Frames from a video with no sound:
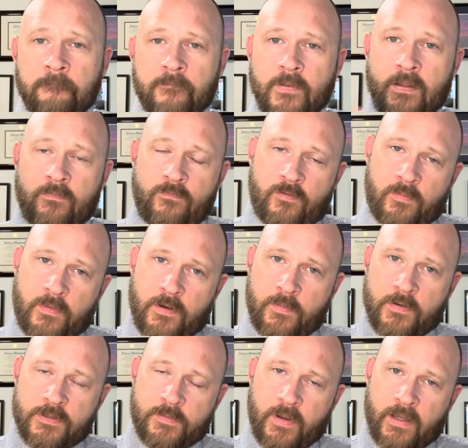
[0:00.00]
And from their
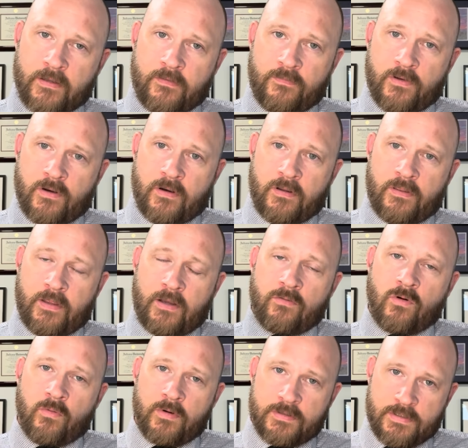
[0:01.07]
perspective, they're going to think,
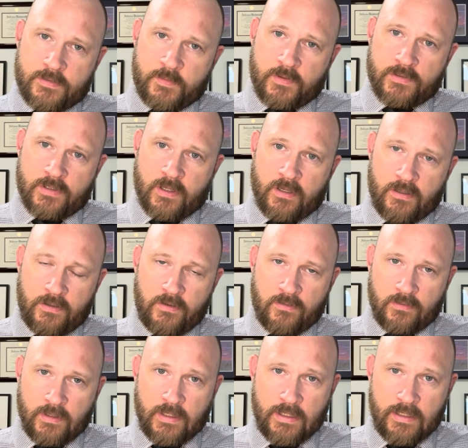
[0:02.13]
well, what is this person going to
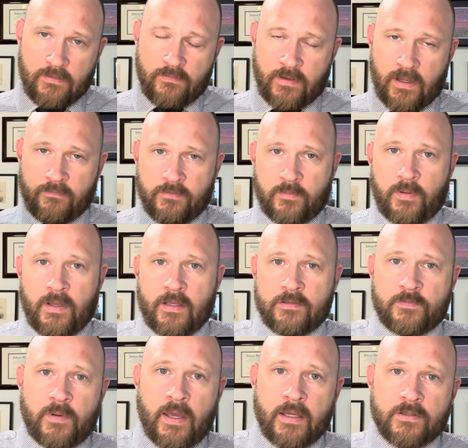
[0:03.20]
do? Leave and have to pay us
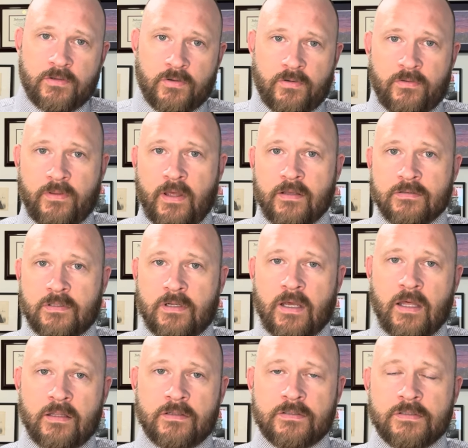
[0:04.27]
back
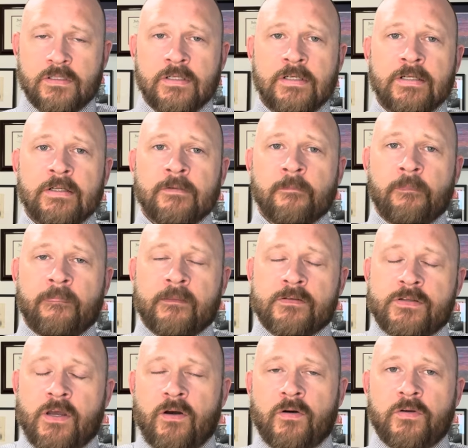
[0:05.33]
$200,000?
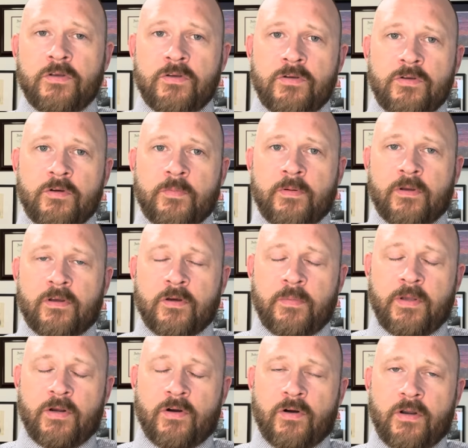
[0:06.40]
So you could
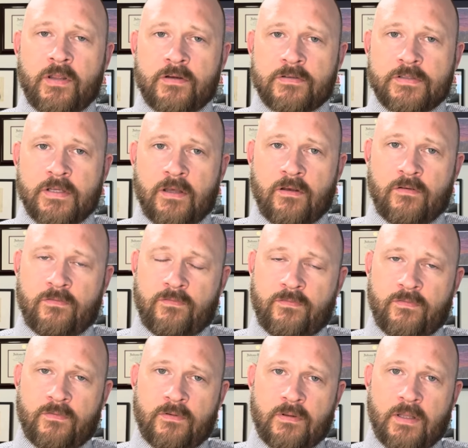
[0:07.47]
be hurting yourself,
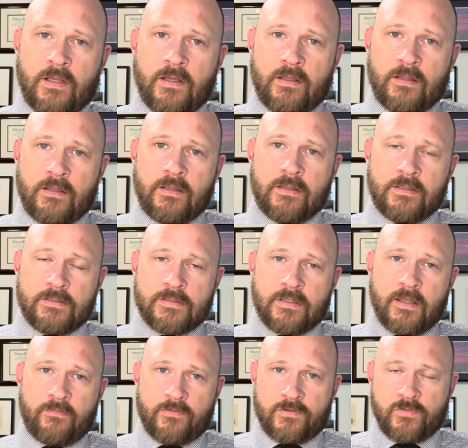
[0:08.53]
at least
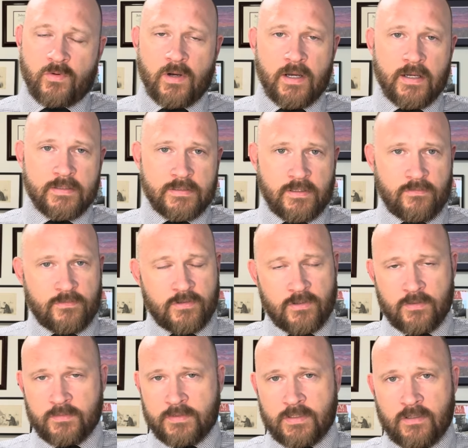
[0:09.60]
leverage-wise, in
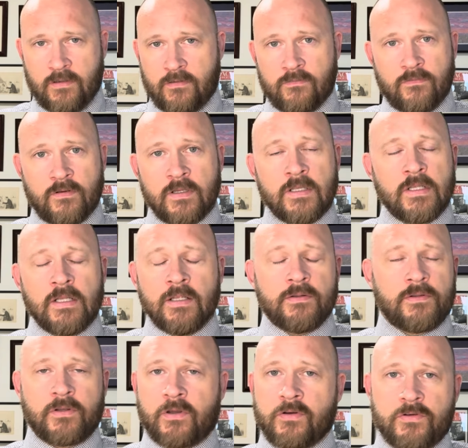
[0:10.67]
terms of
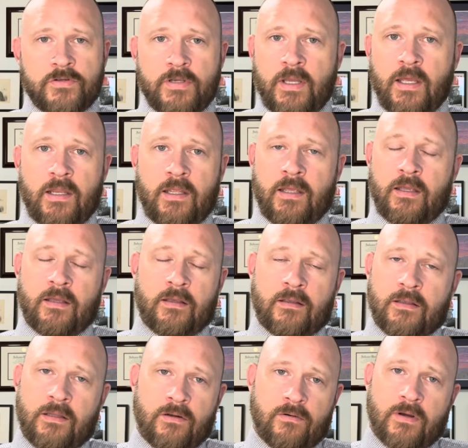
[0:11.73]

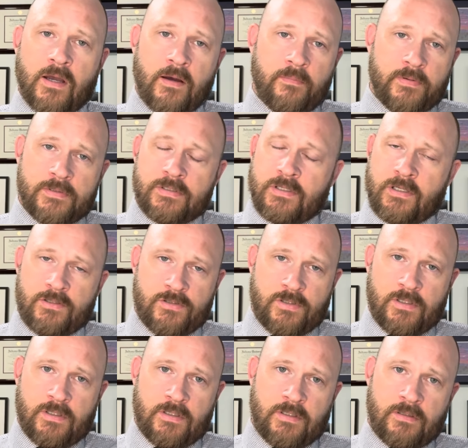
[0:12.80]
negotiating,
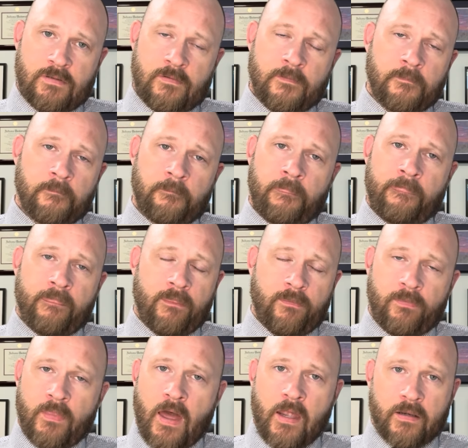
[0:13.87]
compensation,
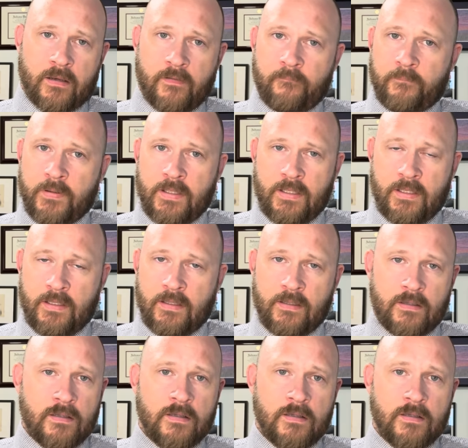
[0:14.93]
non-compete,